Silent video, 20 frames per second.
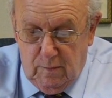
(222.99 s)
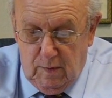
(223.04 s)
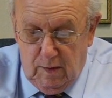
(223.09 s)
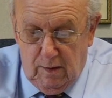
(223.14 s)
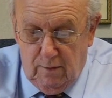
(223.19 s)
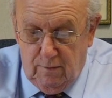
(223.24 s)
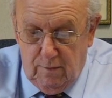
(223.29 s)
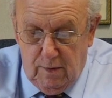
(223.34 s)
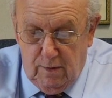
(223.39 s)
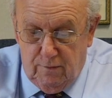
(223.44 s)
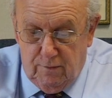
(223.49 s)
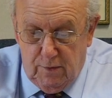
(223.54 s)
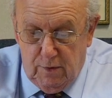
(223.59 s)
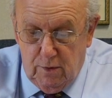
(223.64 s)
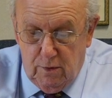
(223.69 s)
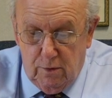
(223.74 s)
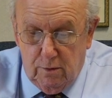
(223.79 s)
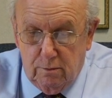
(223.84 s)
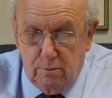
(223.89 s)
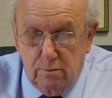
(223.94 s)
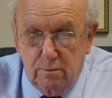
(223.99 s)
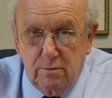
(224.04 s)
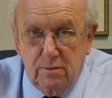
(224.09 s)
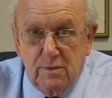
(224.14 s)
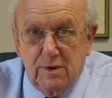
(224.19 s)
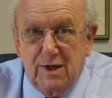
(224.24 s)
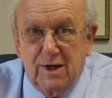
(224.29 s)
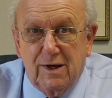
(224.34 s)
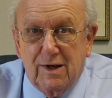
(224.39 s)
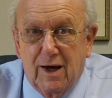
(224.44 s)
If you
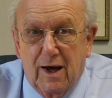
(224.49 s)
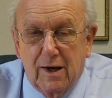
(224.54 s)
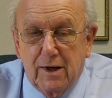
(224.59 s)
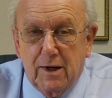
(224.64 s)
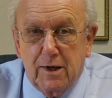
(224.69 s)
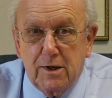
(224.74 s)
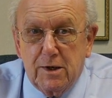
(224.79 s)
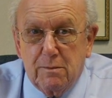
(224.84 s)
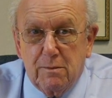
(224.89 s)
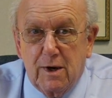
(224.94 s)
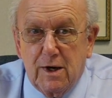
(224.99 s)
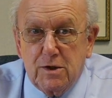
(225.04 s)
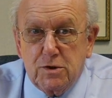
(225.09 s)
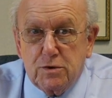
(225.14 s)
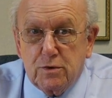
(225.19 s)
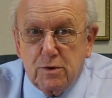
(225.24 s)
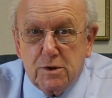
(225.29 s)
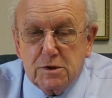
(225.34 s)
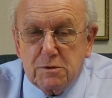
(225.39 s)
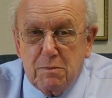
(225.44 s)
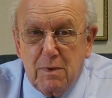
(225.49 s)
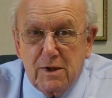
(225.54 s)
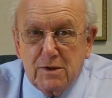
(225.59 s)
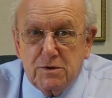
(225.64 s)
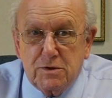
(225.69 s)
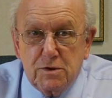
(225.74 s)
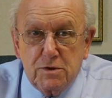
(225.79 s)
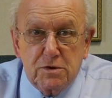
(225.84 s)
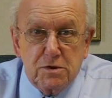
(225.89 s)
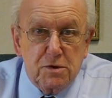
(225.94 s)
did not itemize your
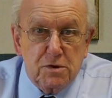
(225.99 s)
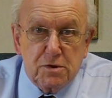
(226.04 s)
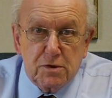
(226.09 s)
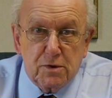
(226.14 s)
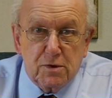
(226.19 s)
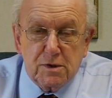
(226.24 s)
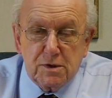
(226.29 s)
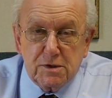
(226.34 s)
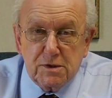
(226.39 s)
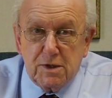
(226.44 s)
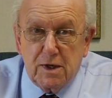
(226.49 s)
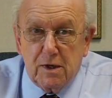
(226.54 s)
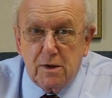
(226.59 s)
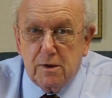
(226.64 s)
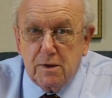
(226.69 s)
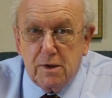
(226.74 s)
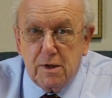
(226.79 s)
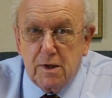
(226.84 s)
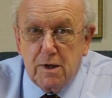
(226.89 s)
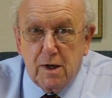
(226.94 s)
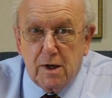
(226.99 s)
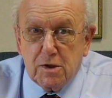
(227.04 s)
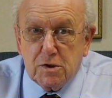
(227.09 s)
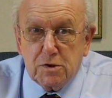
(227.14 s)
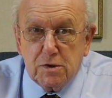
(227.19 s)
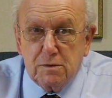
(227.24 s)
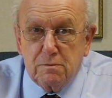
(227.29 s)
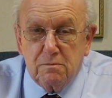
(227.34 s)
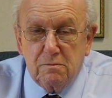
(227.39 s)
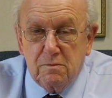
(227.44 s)
expenses, you took a standard
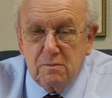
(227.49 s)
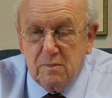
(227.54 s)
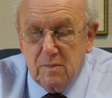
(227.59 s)
deduction,